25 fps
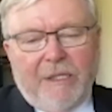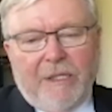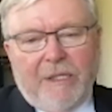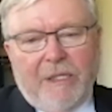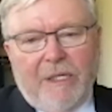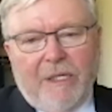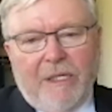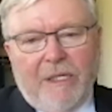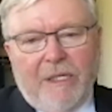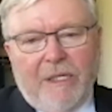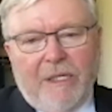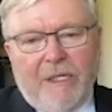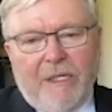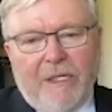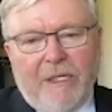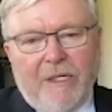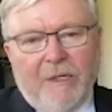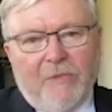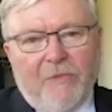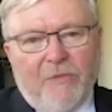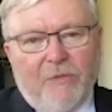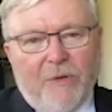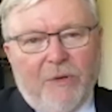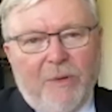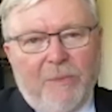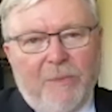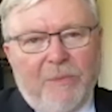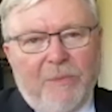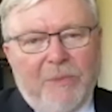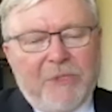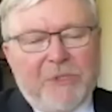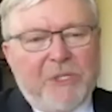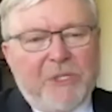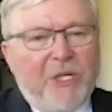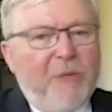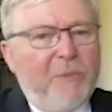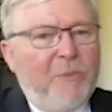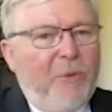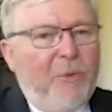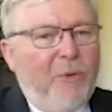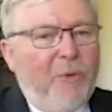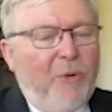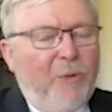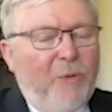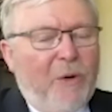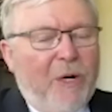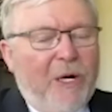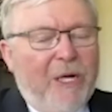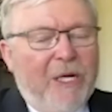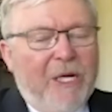from
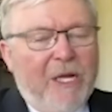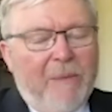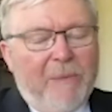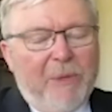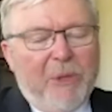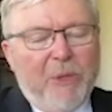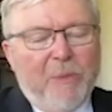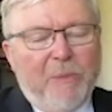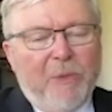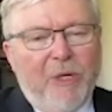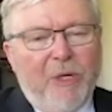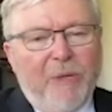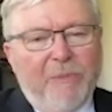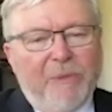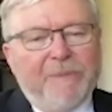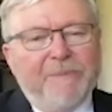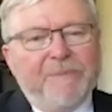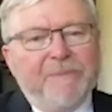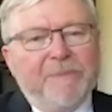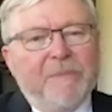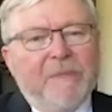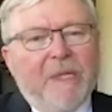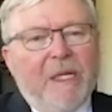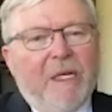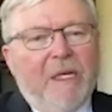Singapore, where I am at the moment.